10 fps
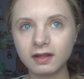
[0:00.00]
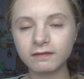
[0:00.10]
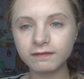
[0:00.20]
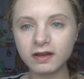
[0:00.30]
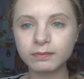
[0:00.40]

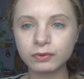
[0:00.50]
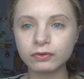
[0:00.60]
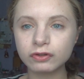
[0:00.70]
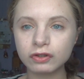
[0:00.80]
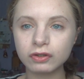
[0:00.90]

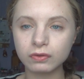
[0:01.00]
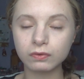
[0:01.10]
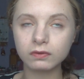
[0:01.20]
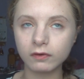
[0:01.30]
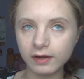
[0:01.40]
Infallible do,
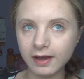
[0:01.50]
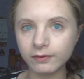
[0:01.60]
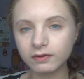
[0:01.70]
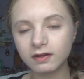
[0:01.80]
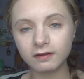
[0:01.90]
or L'Oreal